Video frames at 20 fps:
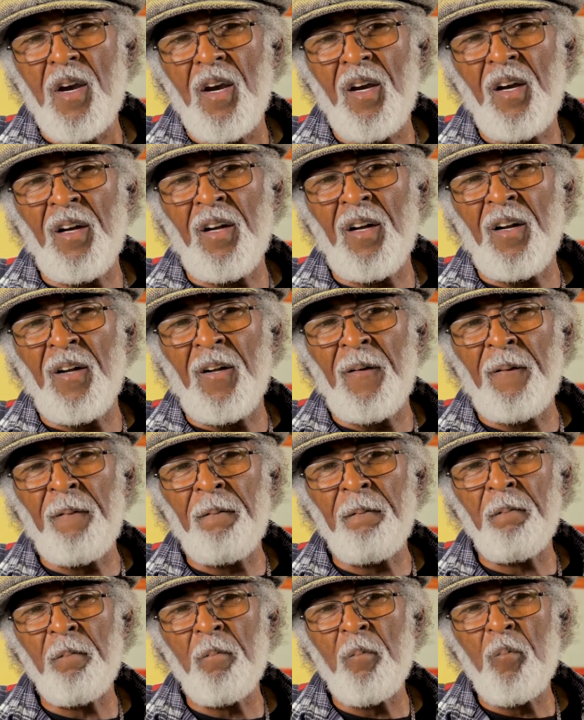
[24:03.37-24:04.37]

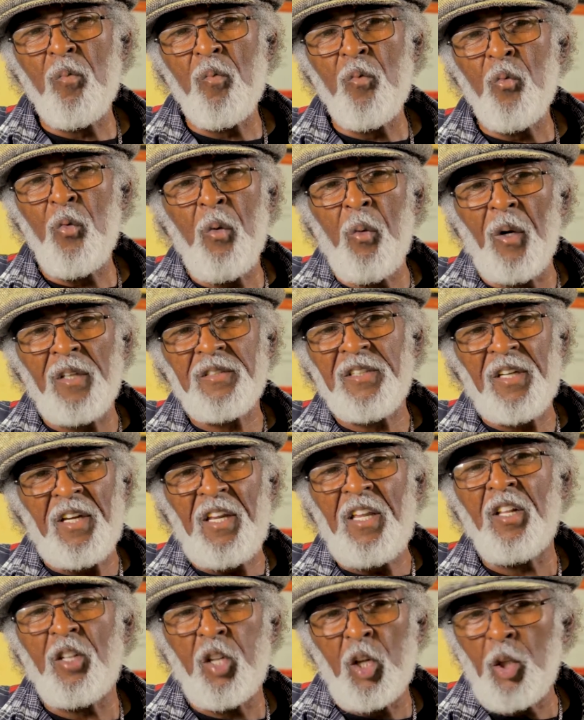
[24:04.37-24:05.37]
We wasn't
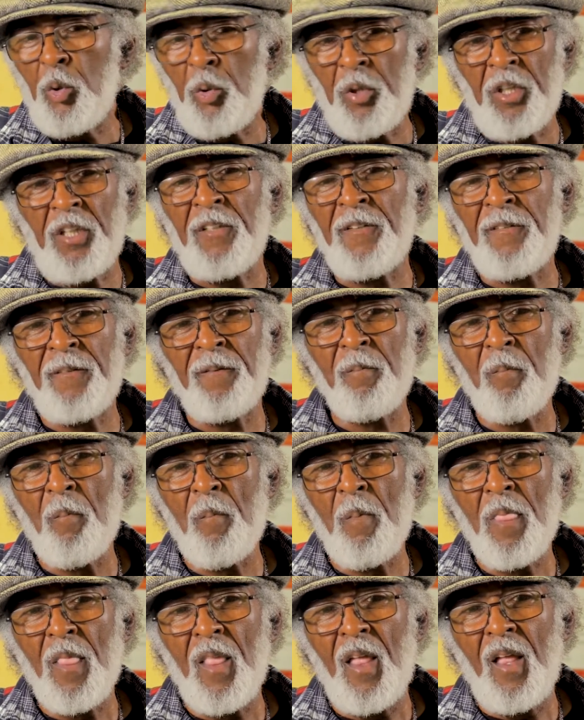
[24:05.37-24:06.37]
included.
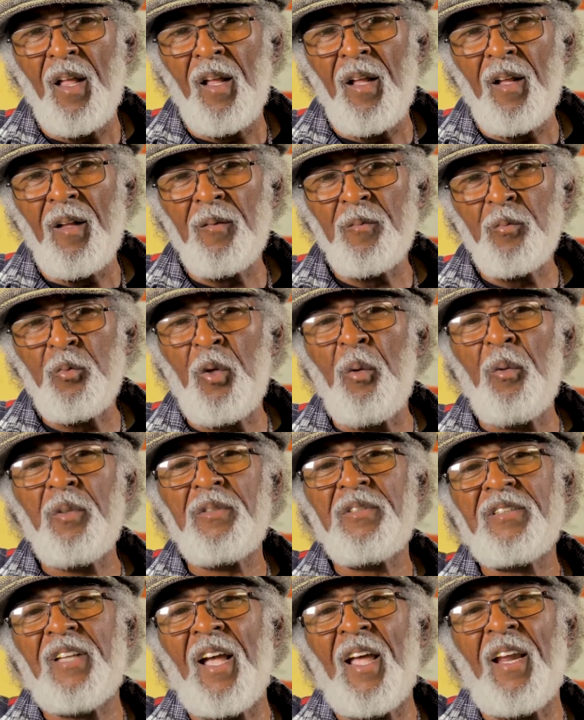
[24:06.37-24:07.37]
We
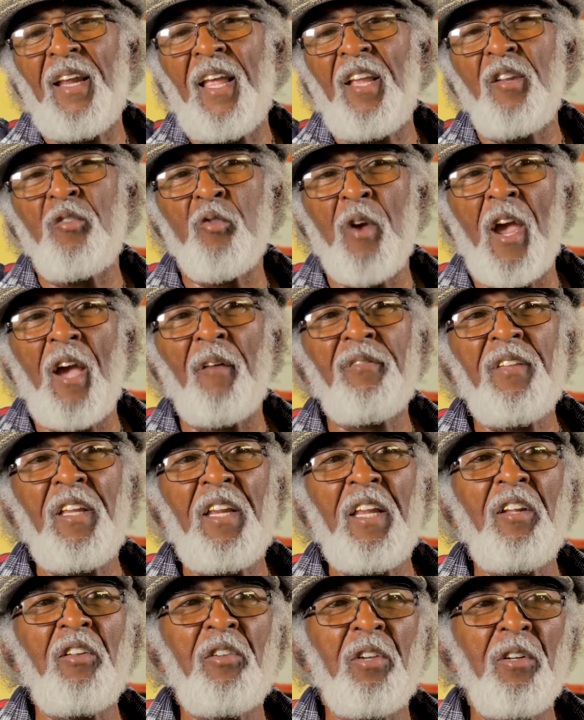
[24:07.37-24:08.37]
was kind of like drafted
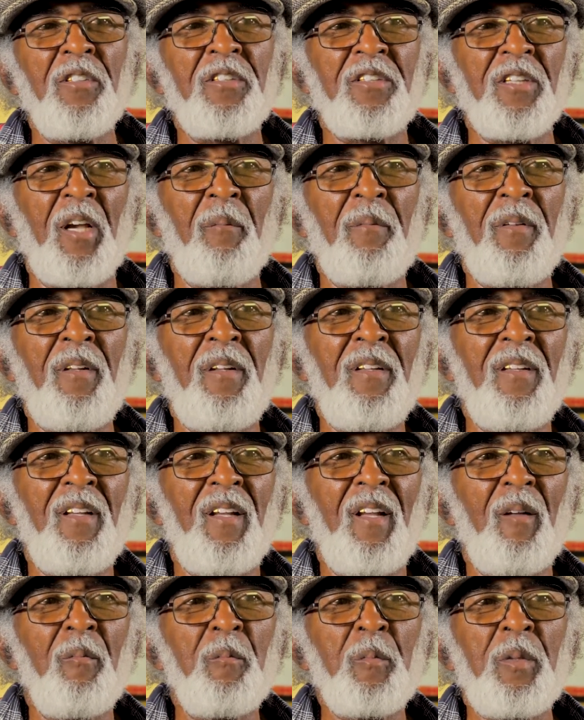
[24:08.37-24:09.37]
into something,
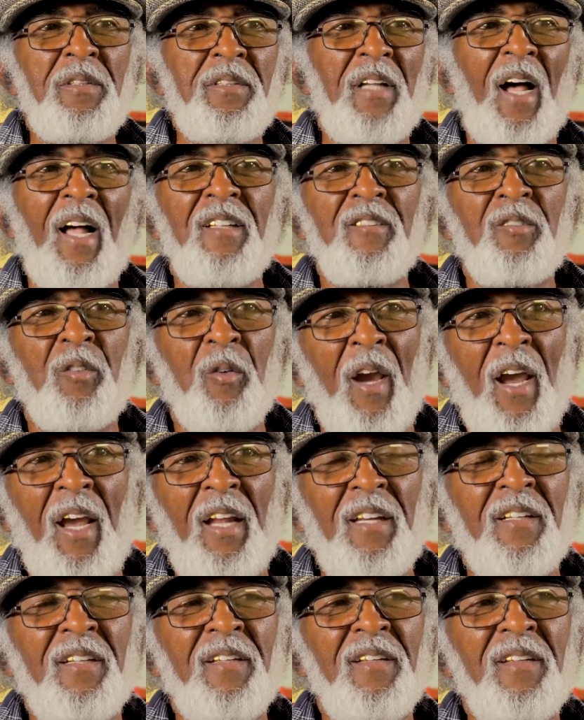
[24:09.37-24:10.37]
but not
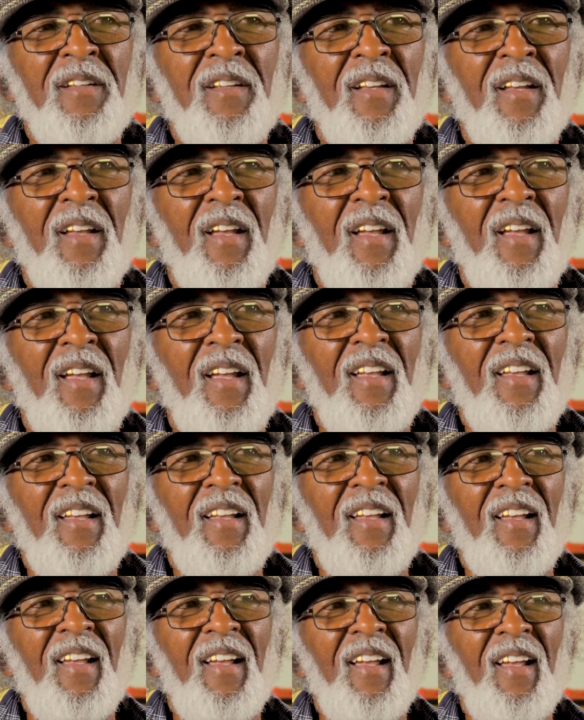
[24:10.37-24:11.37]
granted
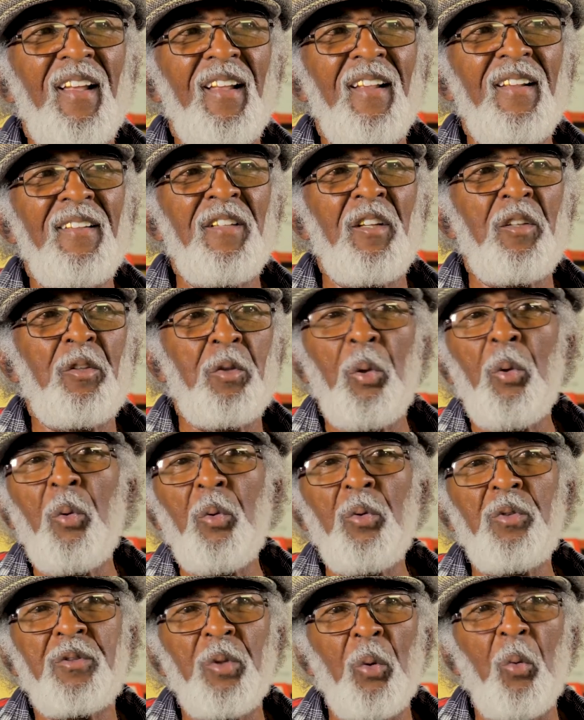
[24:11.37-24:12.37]
the
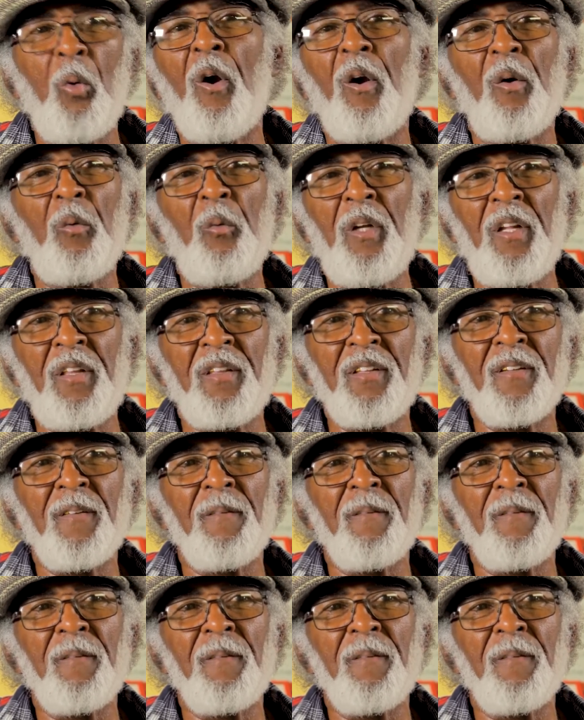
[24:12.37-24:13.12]
tools to work with.